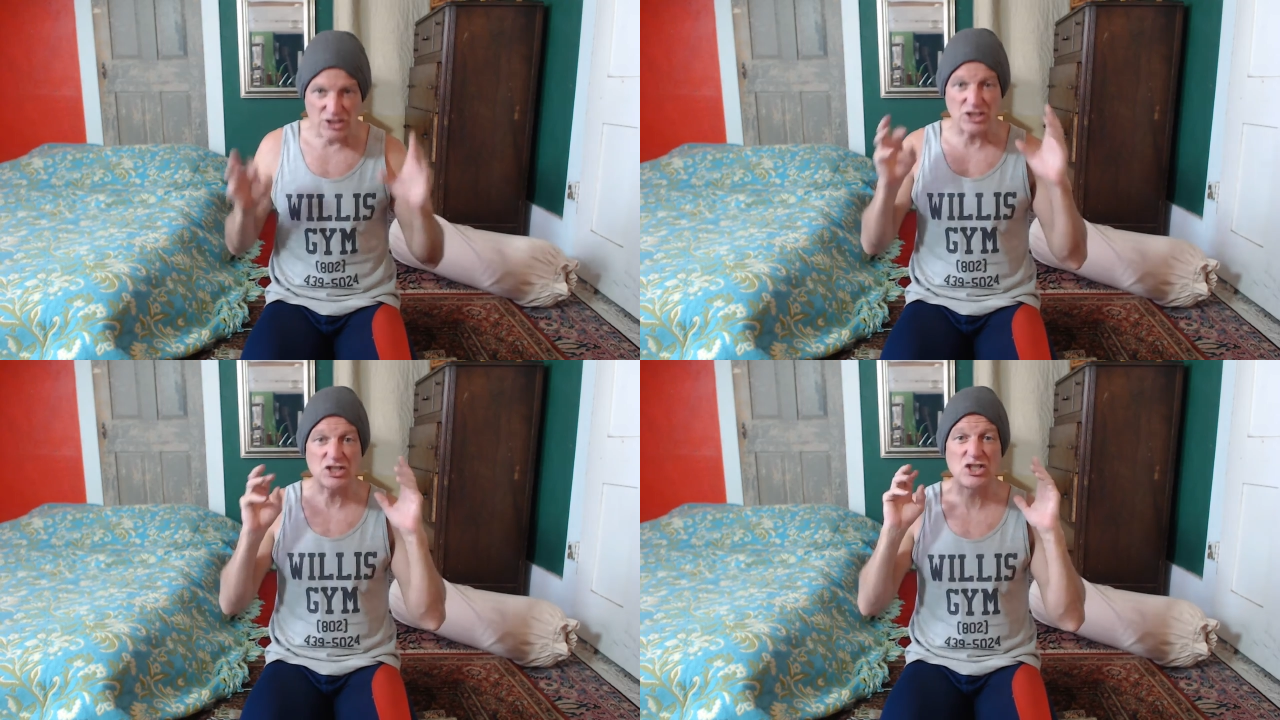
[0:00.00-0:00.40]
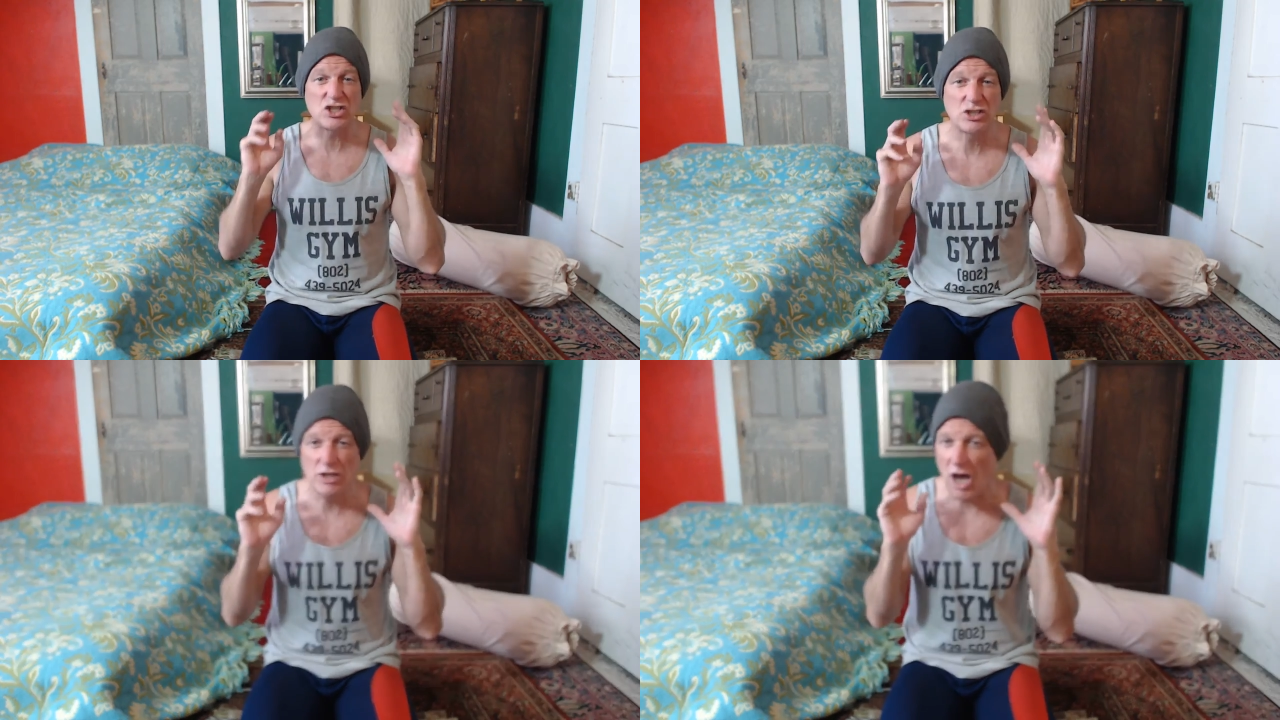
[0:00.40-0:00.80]
just
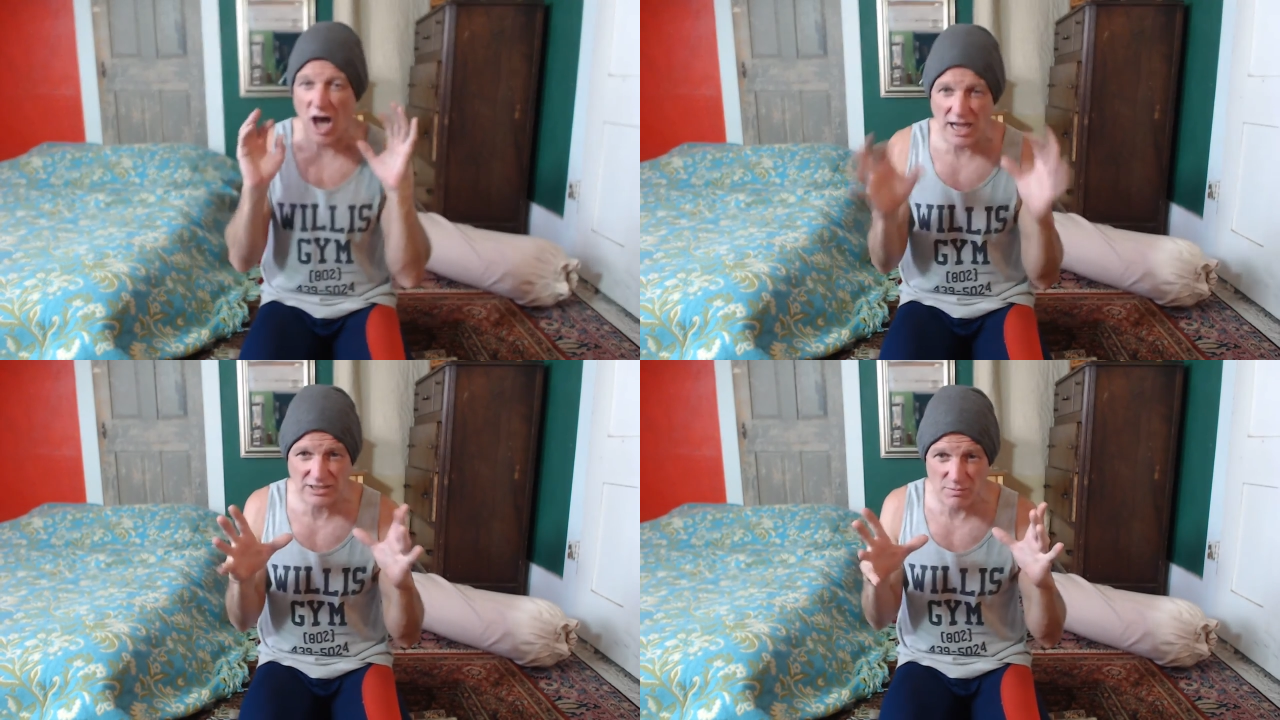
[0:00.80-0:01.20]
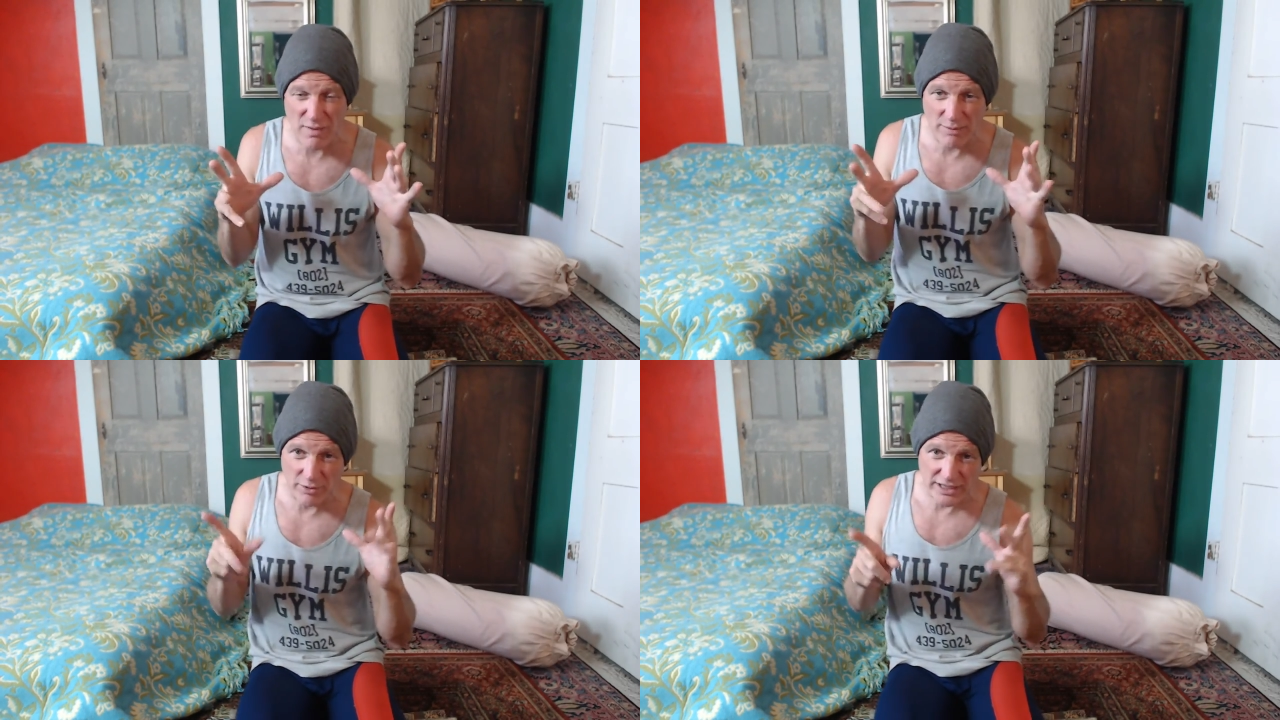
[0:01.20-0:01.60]
awesome
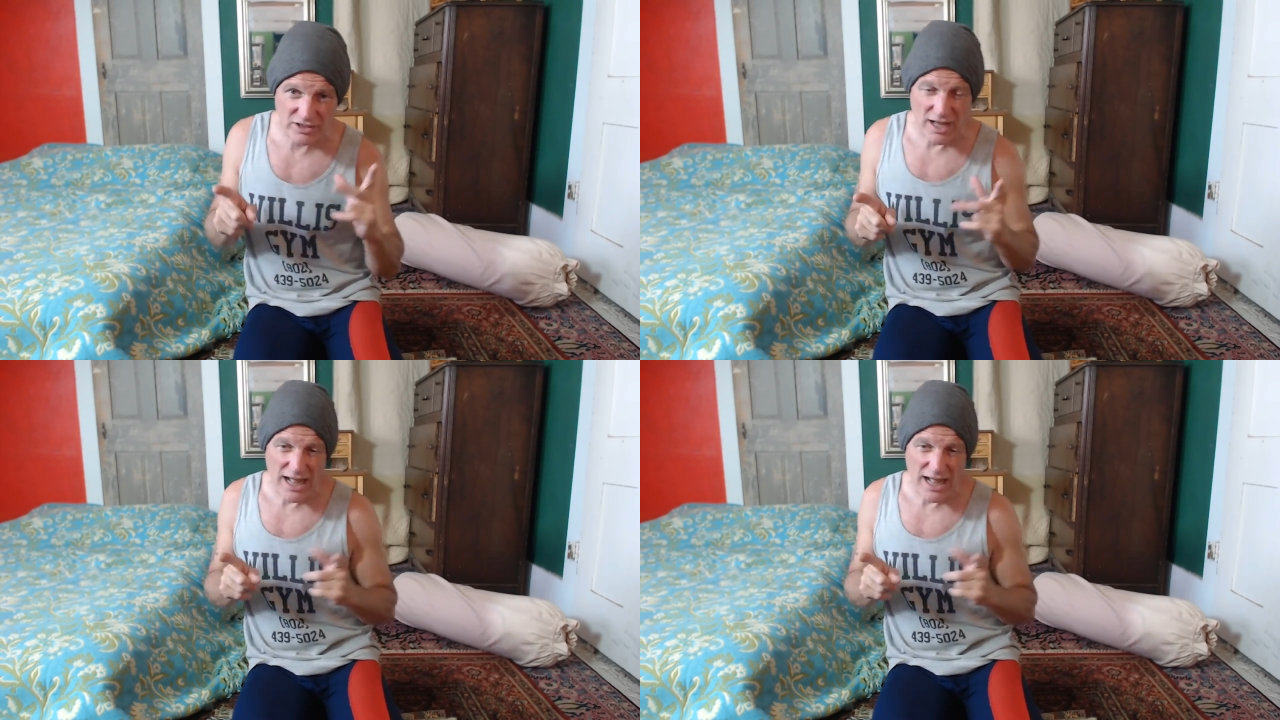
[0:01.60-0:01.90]
memories.